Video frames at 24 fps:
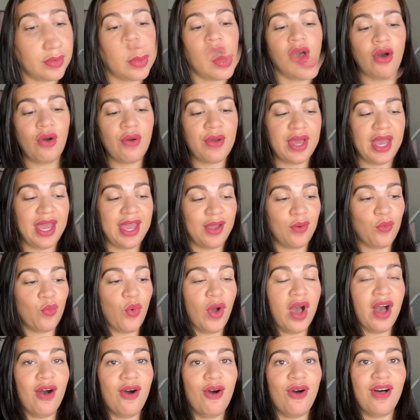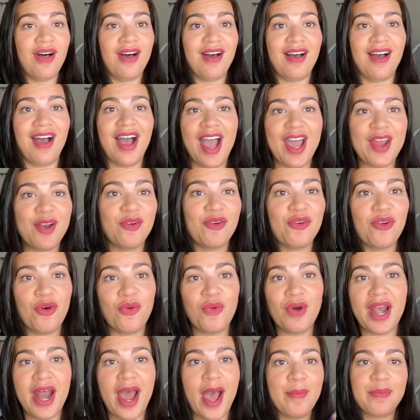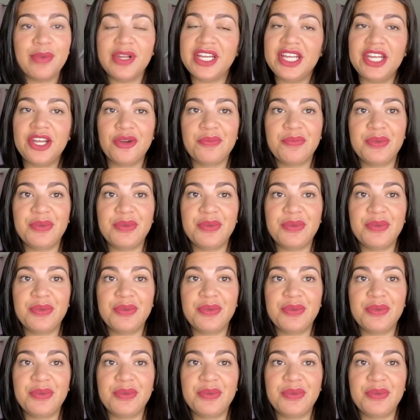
Okay, well, I don't know what happened here,